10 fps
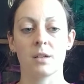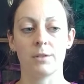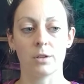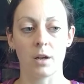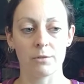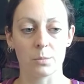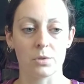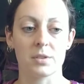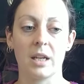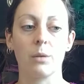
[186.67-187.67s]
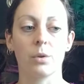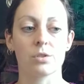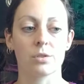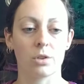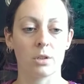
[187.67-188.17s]
I feel comfortable saying
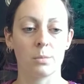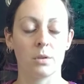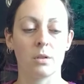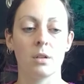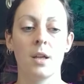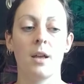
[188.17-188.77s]
what's durable.